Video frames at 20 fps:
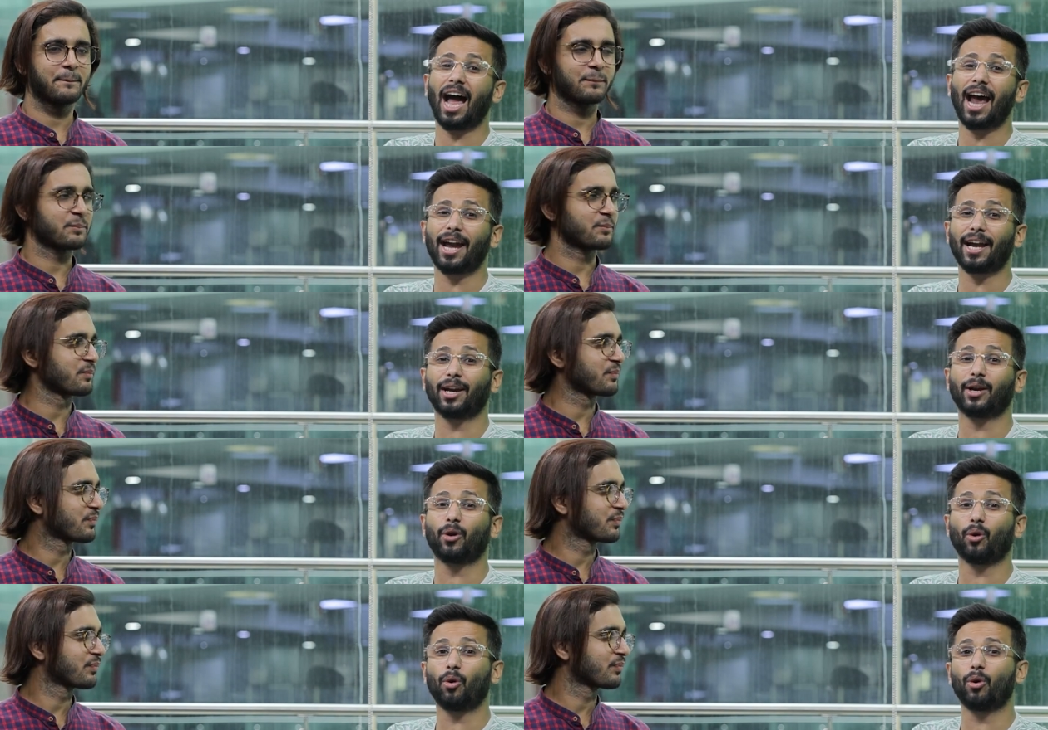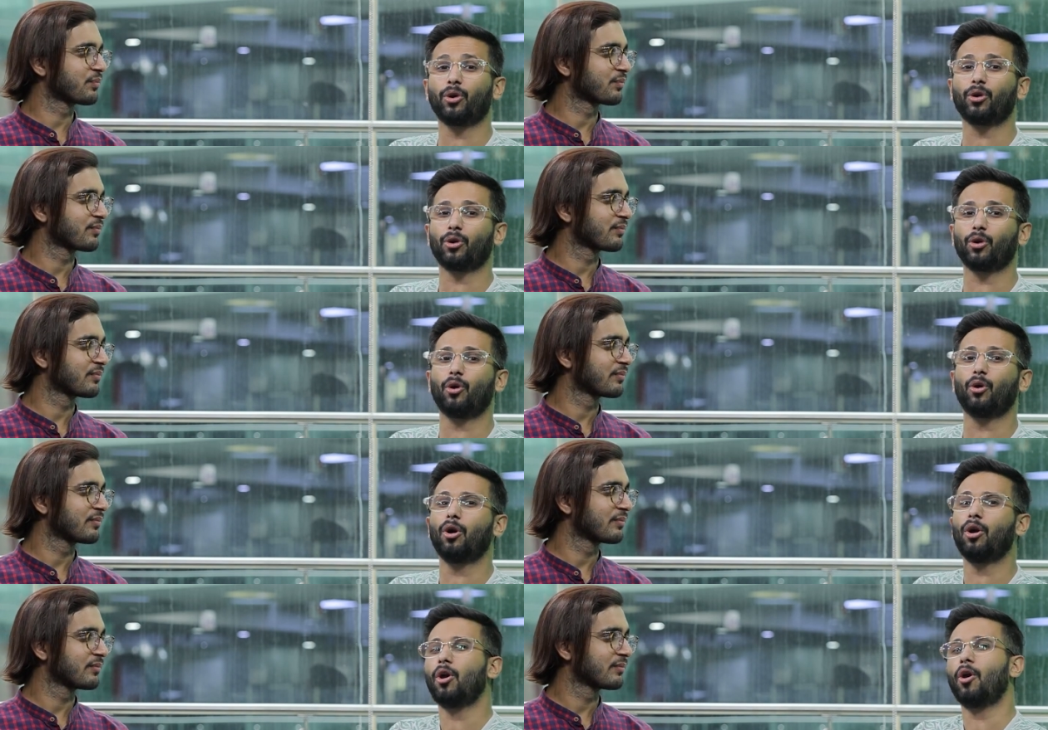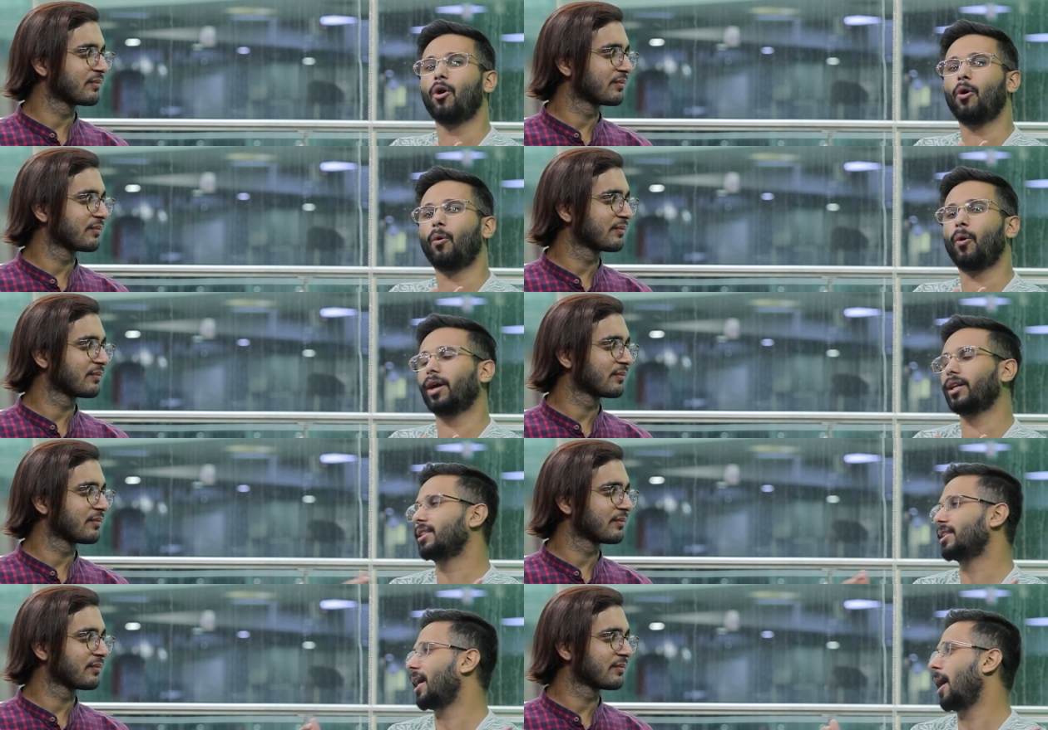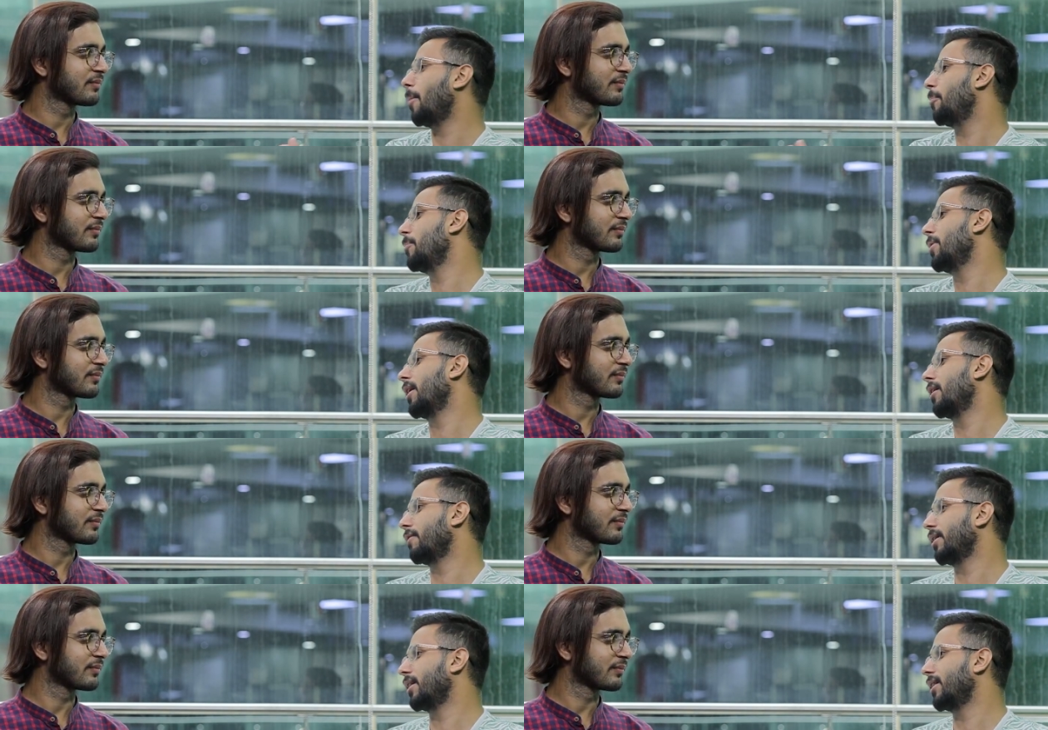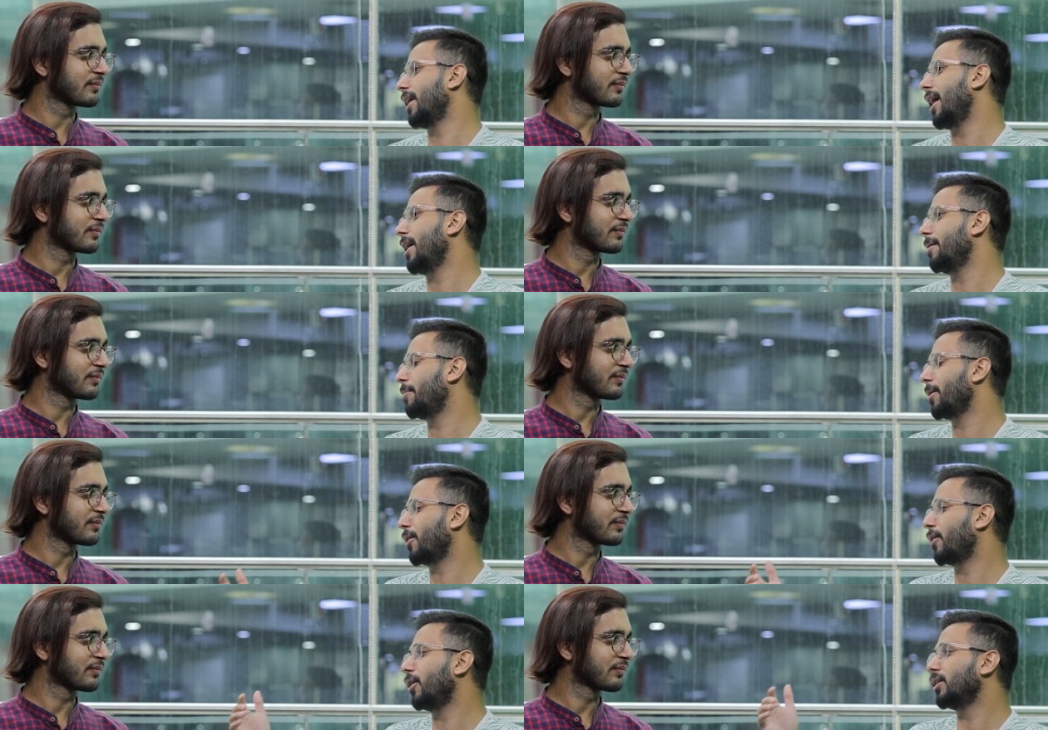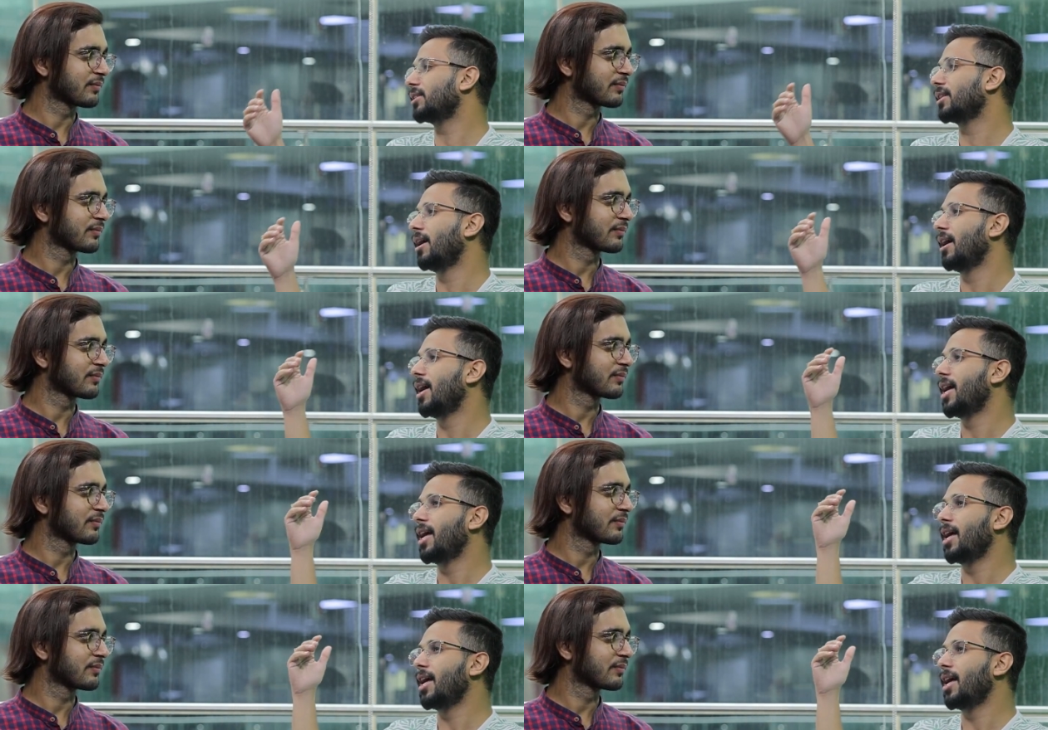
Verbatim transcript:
Speaker 1: I don't know what's happening with that because